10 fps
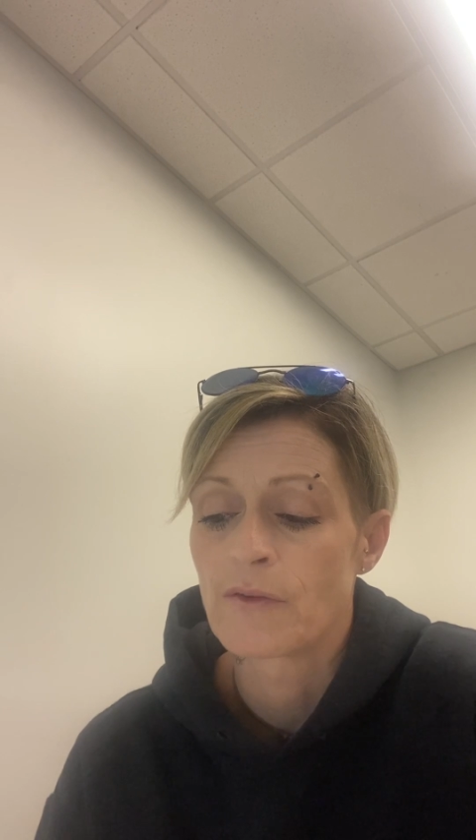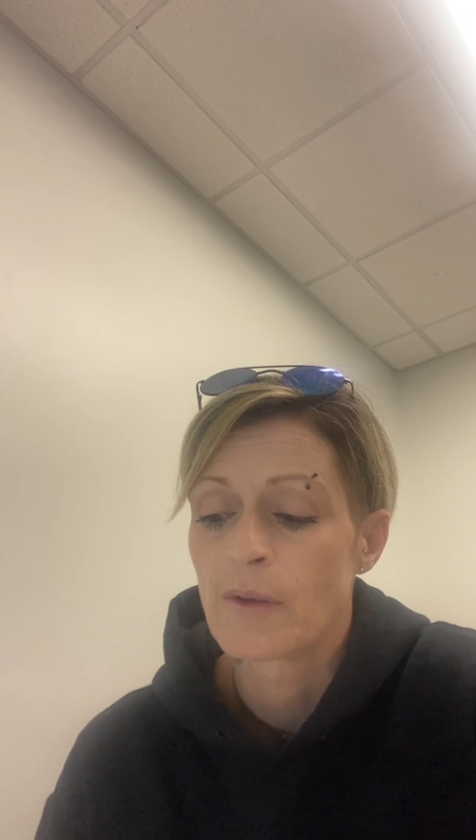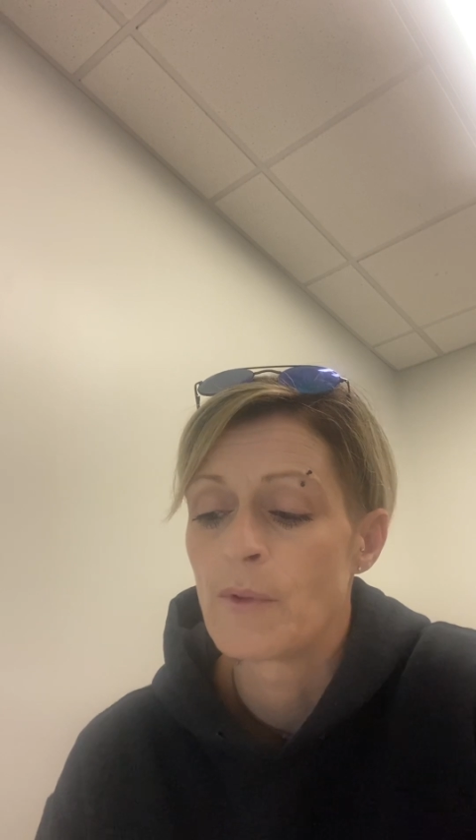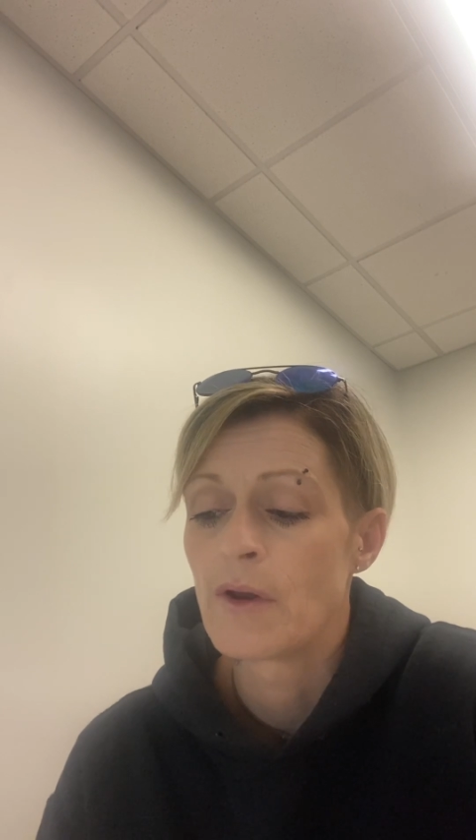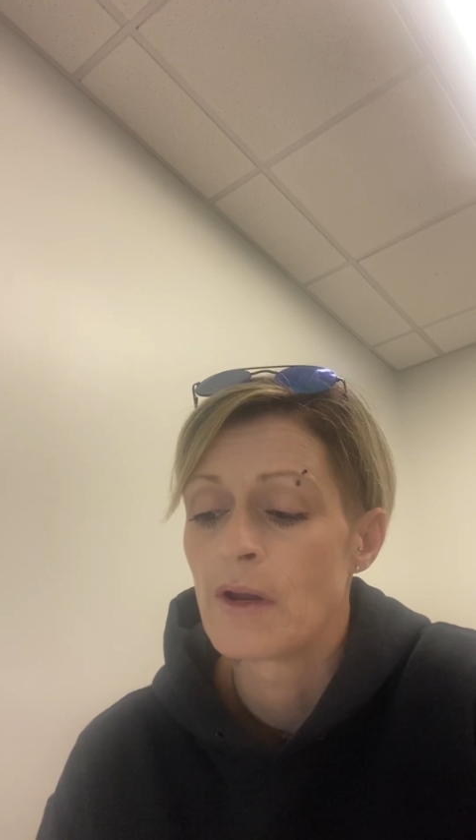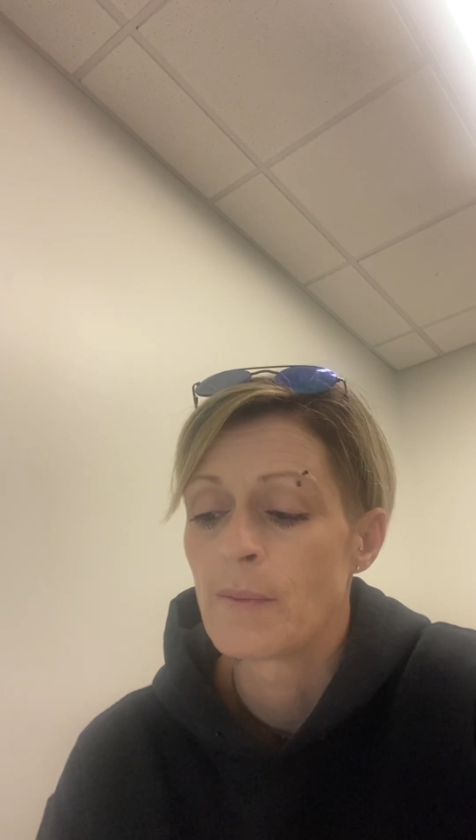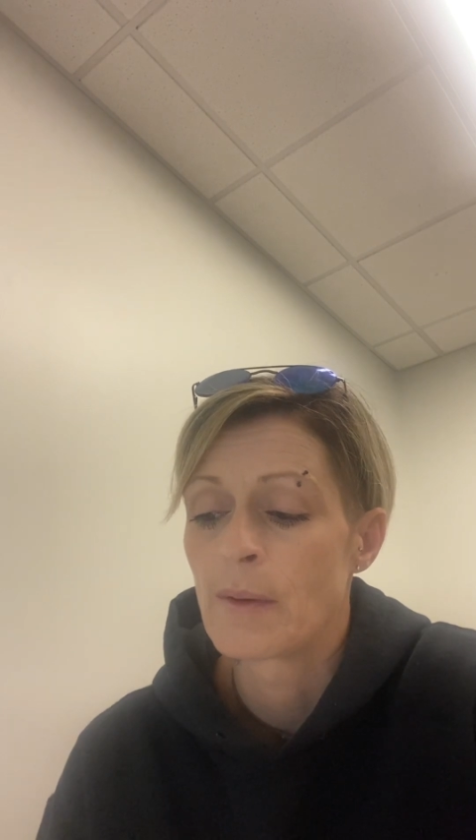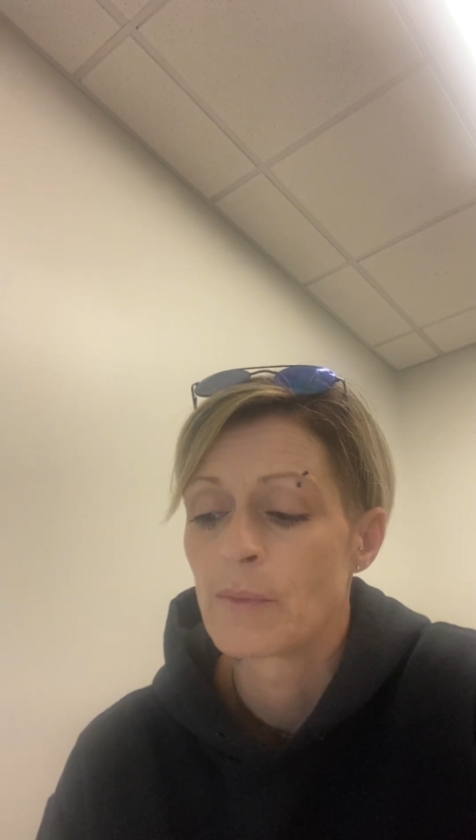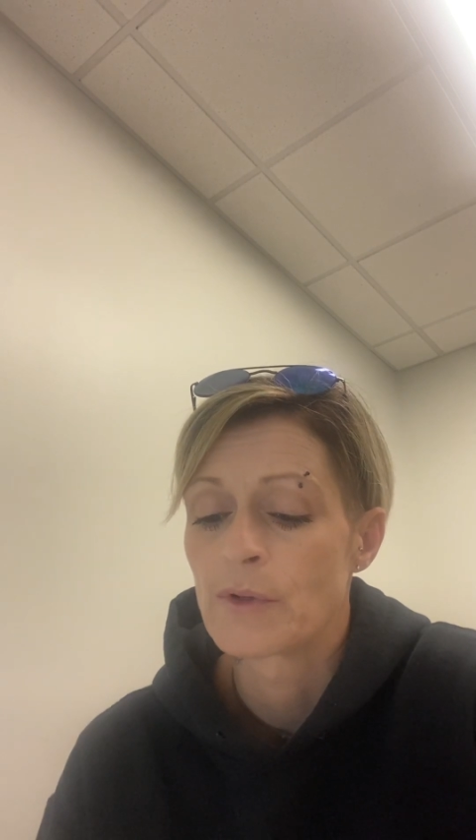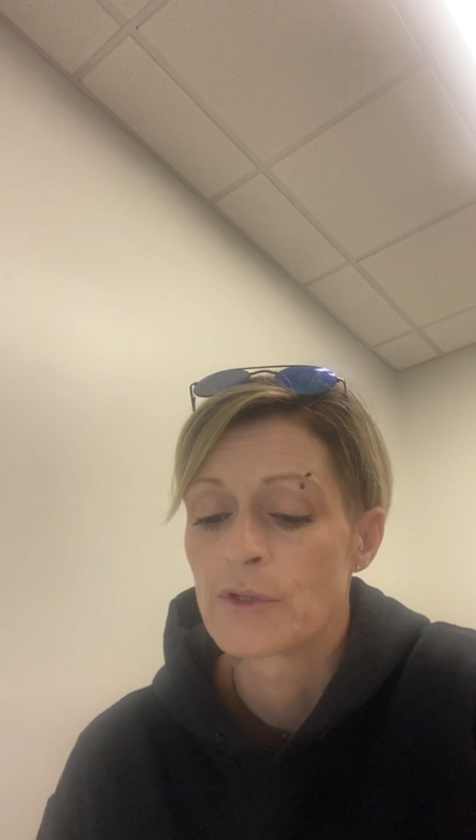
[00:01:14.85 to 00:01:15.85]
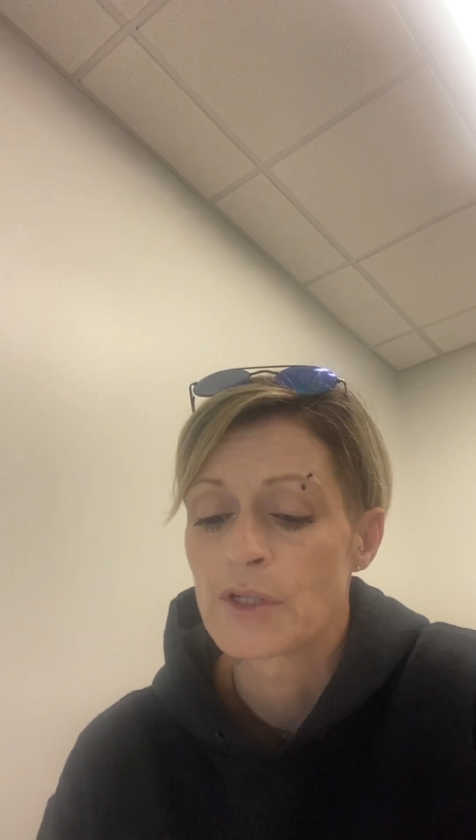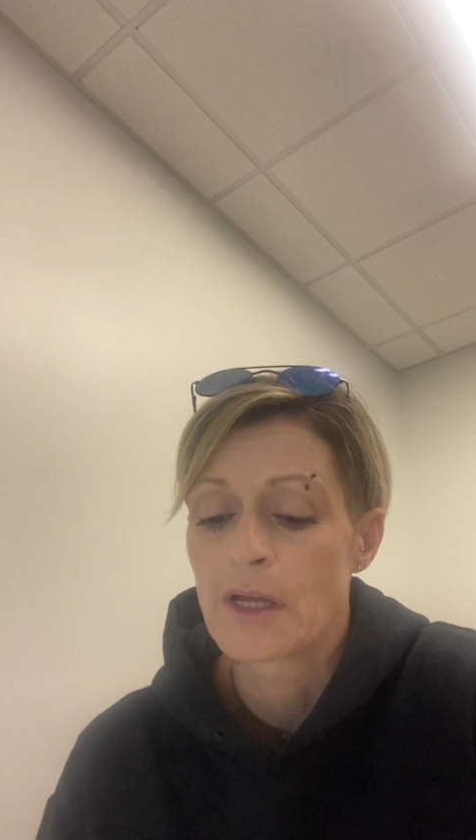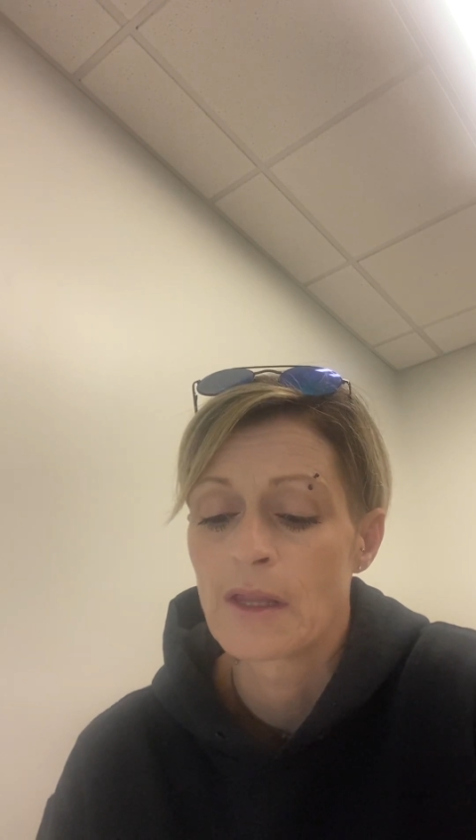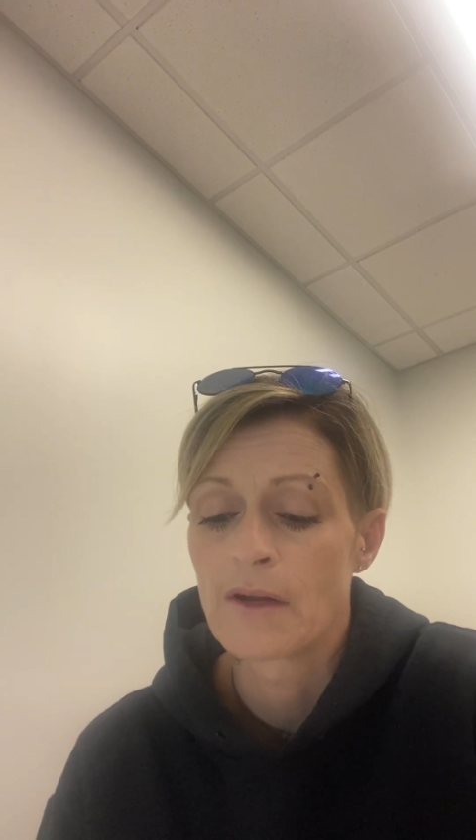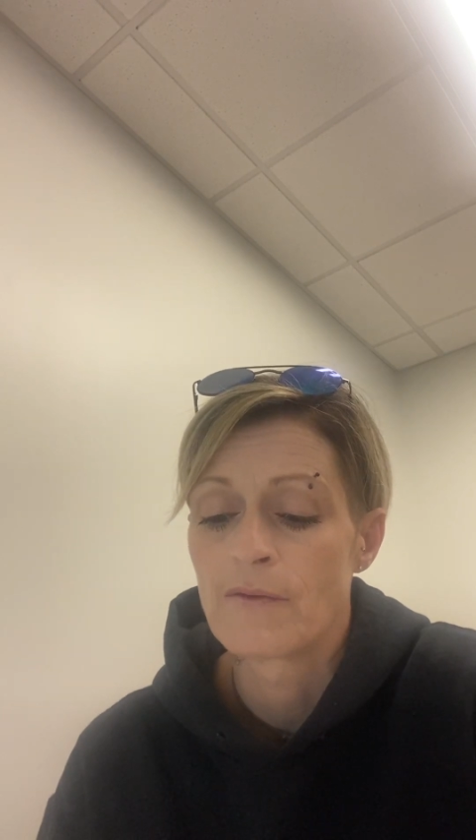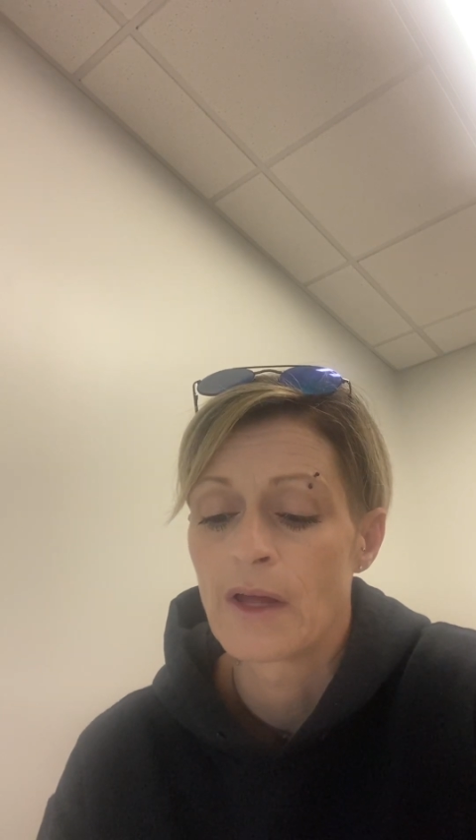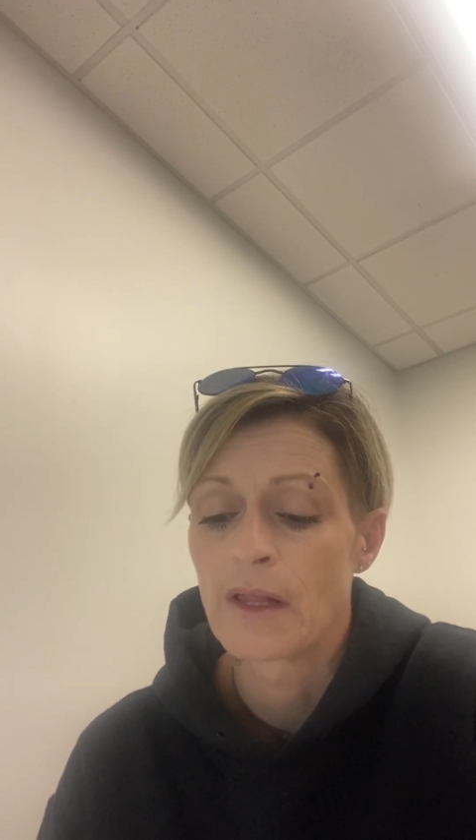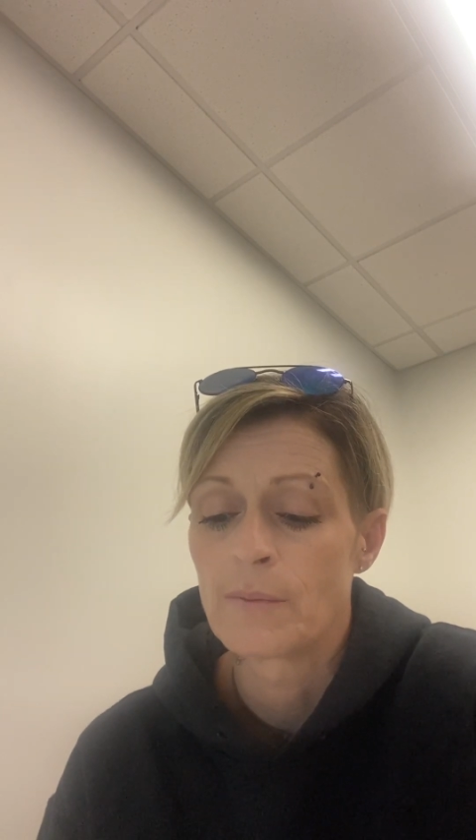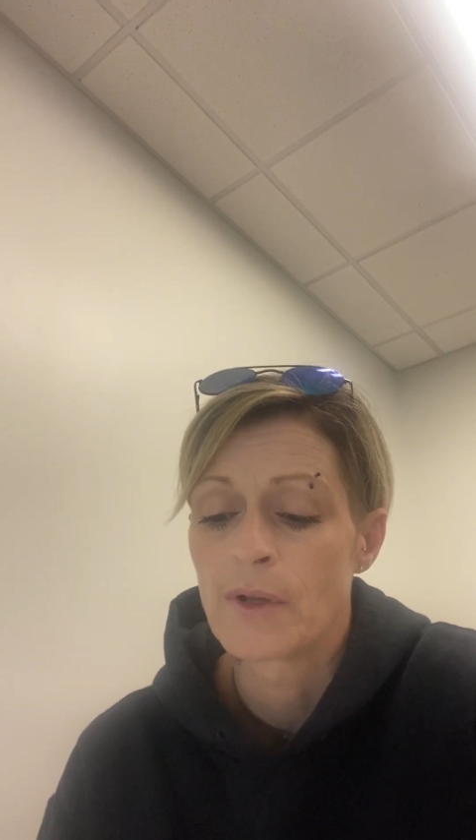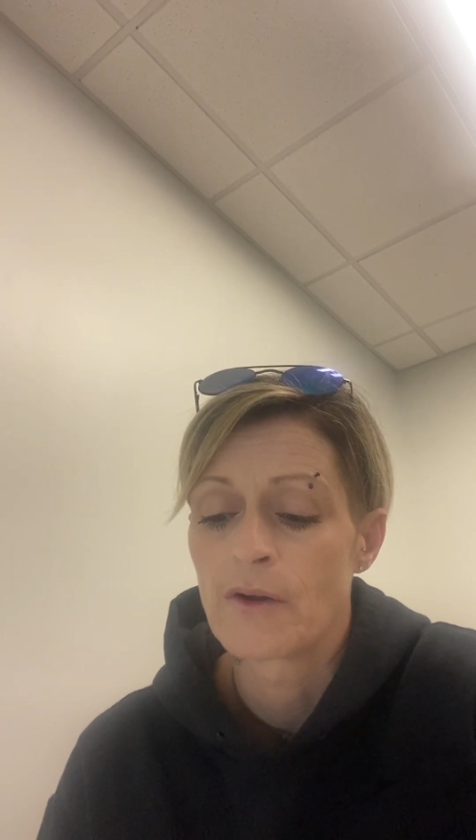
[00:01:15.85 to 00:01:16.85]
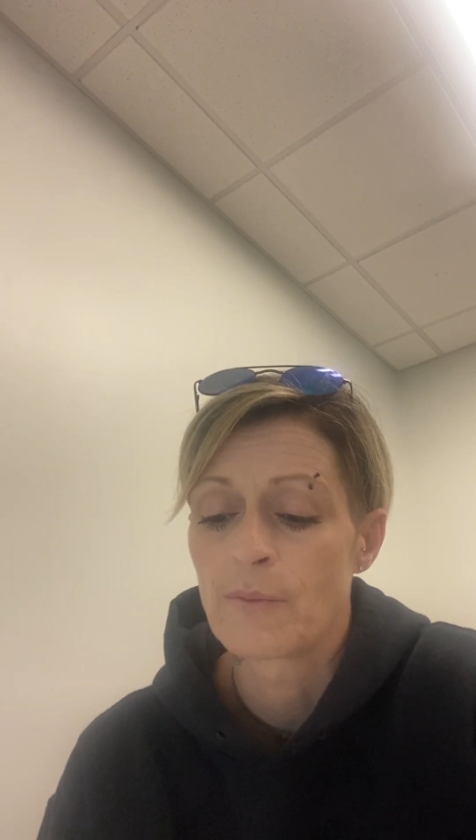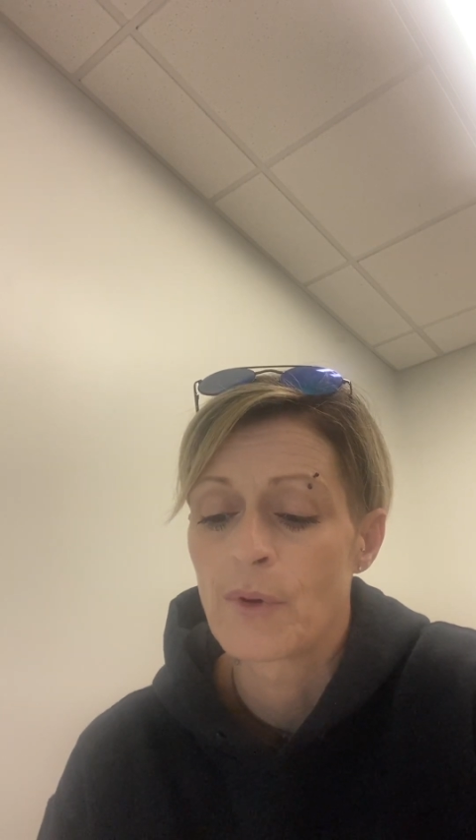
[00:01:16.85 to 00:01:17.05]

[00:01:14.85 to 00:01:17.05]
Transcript: community members in the development of